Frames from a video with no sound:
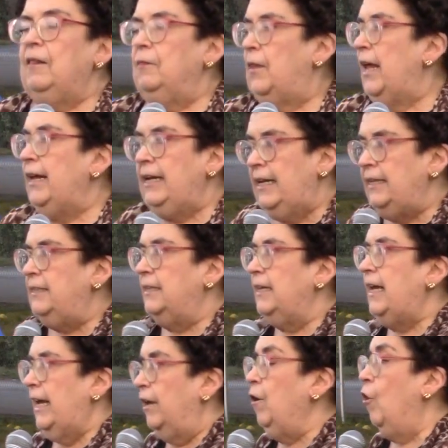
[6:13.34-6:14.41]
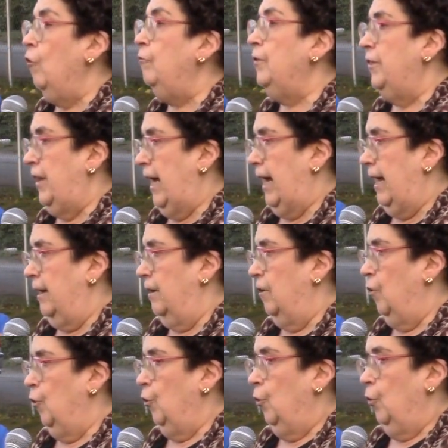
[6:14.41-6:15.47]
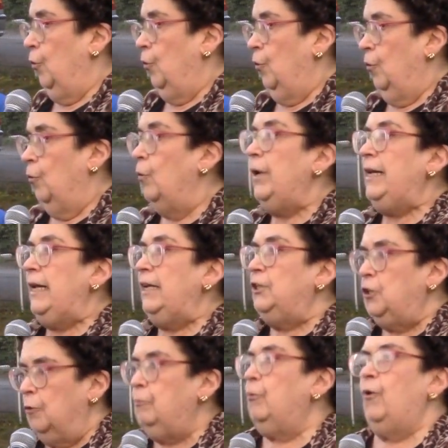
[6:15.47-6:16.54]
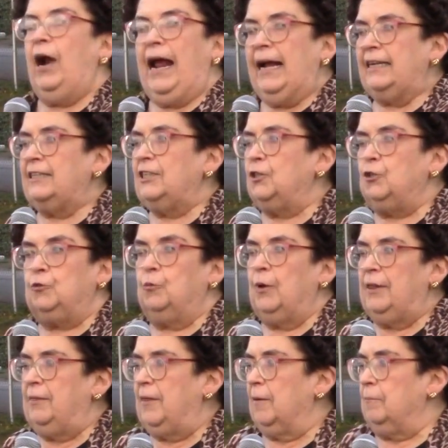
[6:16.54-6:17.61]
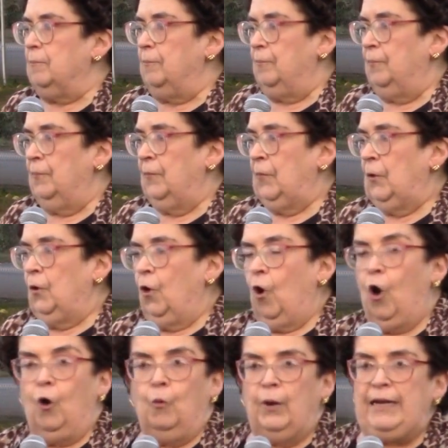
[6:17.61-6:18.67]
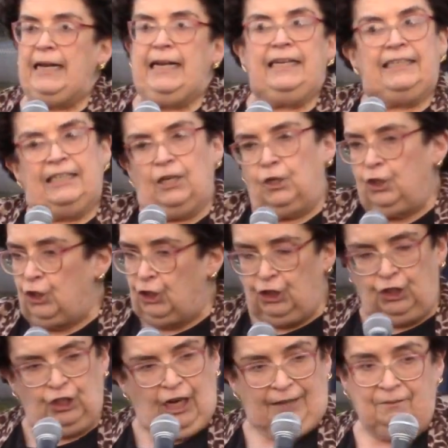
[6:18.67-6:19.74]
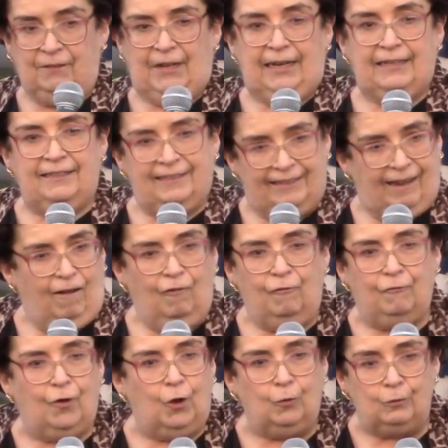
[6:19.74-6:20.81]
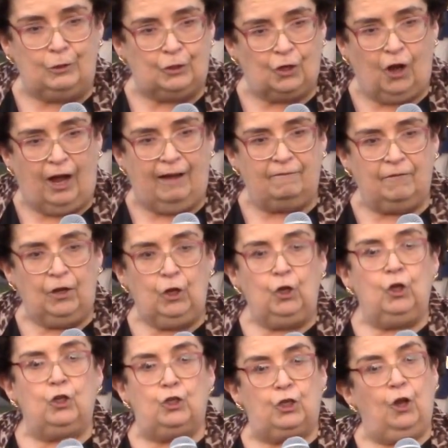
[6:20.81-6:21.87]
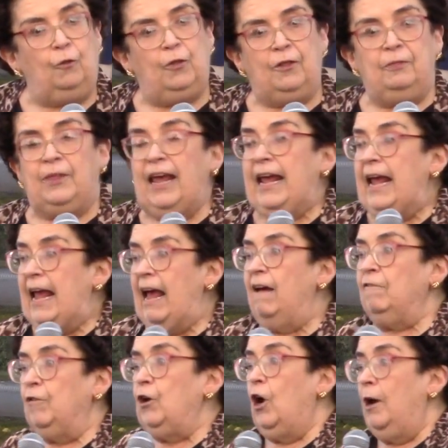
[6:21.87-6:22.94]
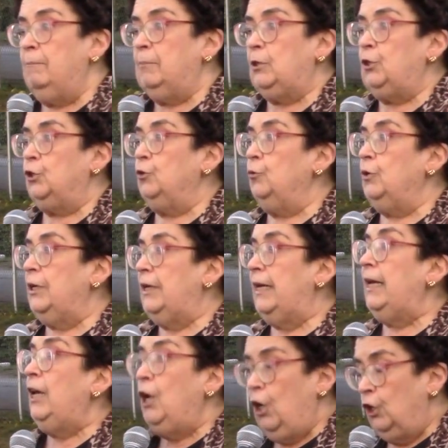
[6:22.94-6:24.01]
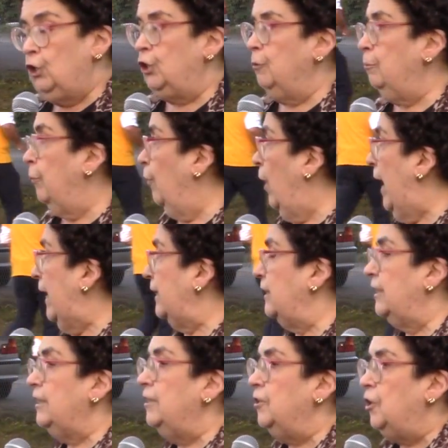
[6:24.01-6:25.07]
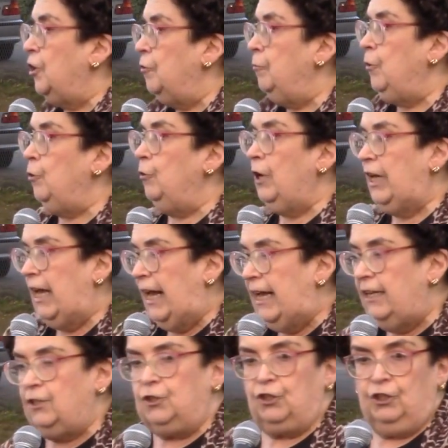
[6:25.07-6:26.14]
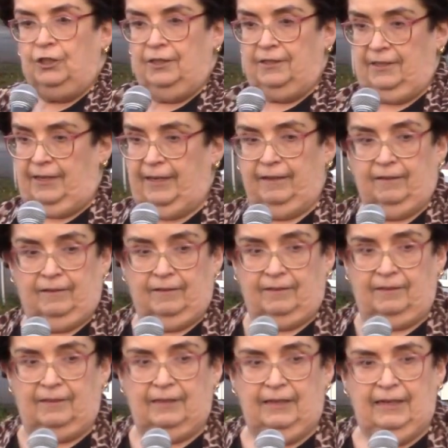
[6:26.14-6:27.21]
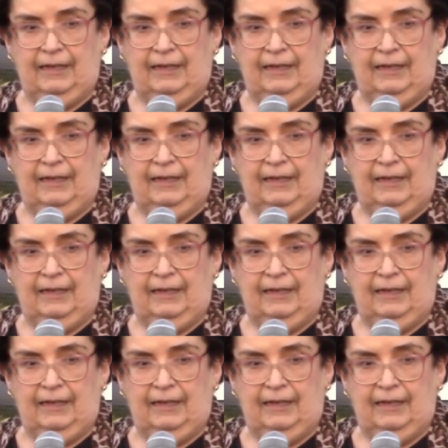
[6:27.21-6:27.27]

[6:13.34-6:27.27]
They need to get over that. We need to practice with them, or we need to shut their cell phones off so that they have an opportunity to practice communication skills.